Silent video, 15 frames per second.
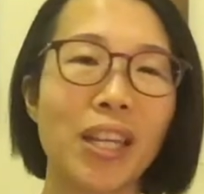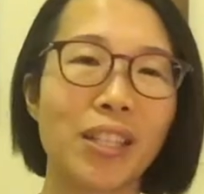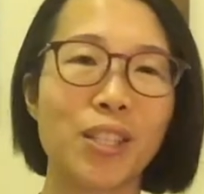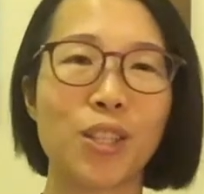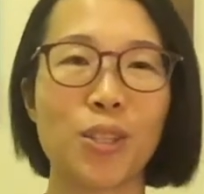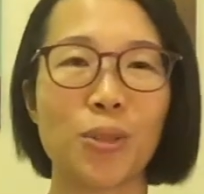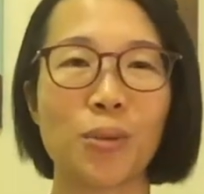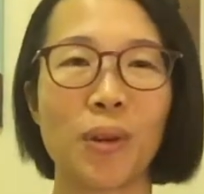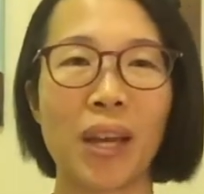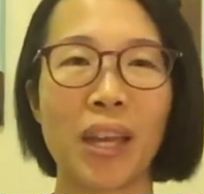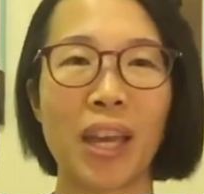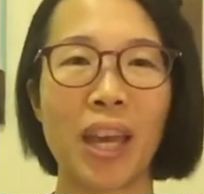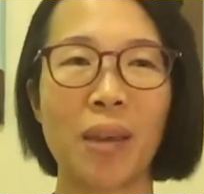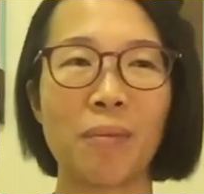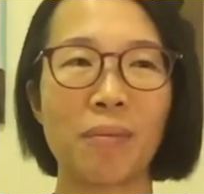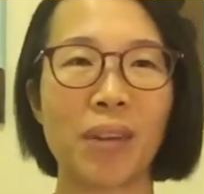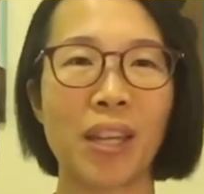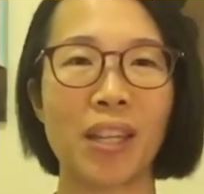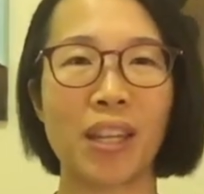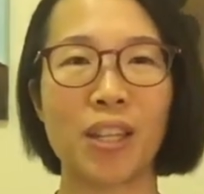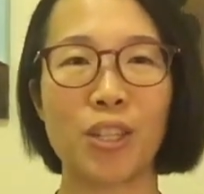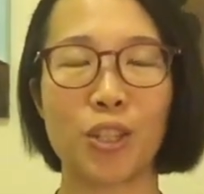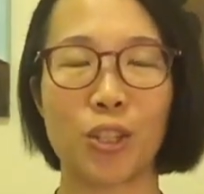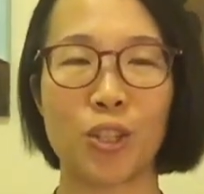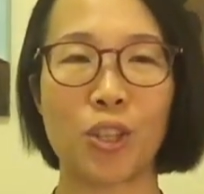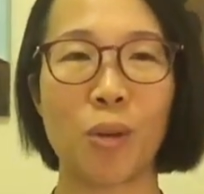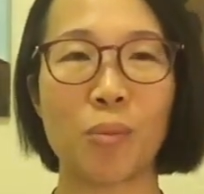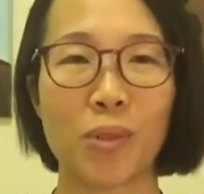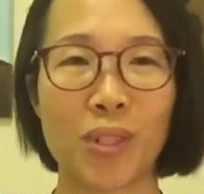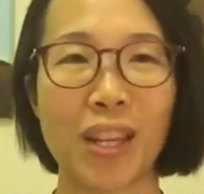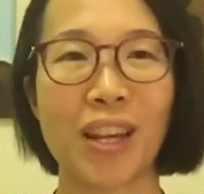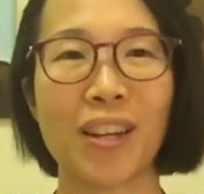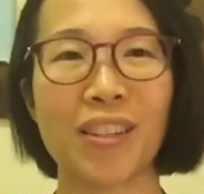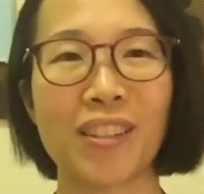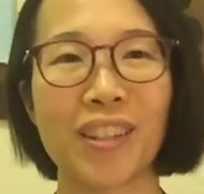this is who I am, and then it just stops there.